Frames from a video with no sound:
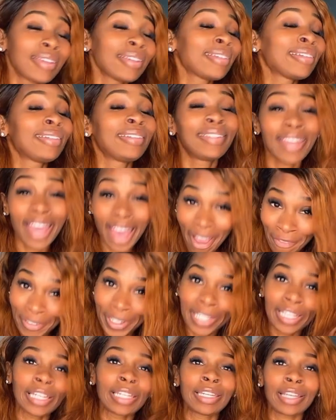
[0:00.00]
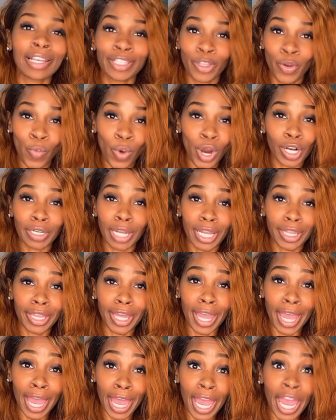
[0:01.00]
it definitely doesn't work like
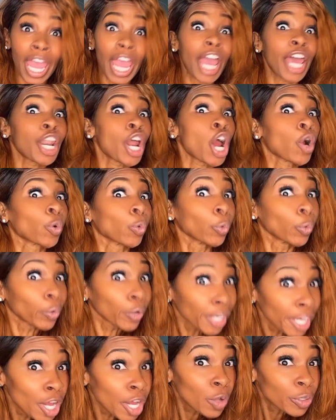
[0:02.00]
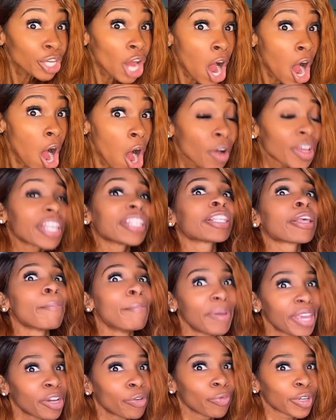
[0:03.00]
that. And a real dog is a
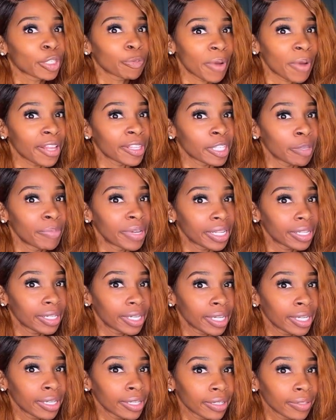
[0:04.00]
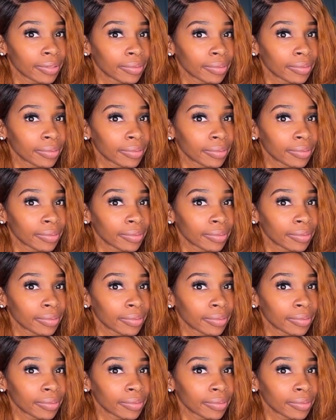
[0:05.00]
big responsibility.